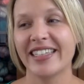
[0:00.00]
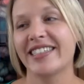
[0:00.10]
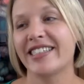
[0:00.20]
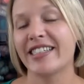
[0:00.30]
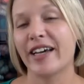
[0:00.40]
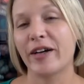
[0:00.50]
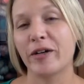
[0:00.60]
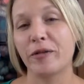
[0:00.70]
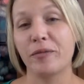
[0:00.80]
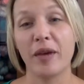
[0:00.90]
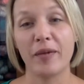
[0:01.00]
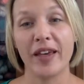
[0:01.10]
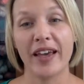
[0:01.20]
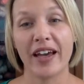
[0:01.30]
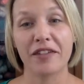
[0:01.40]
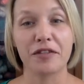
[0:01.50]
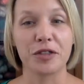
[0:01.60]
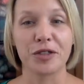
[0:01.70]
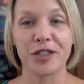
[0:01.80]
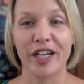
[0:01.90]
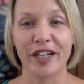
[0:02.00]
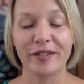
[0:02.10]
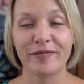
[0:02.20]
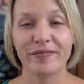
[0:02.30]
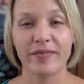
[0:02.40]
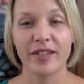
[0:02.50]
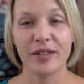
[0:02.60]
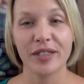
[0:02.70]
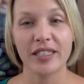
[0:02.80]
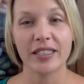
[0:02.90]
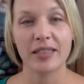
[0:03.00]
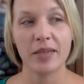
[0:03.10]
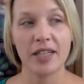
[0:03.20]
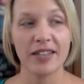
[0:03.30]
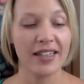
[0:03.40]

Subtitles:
so maybe at a future show you'll get to see me.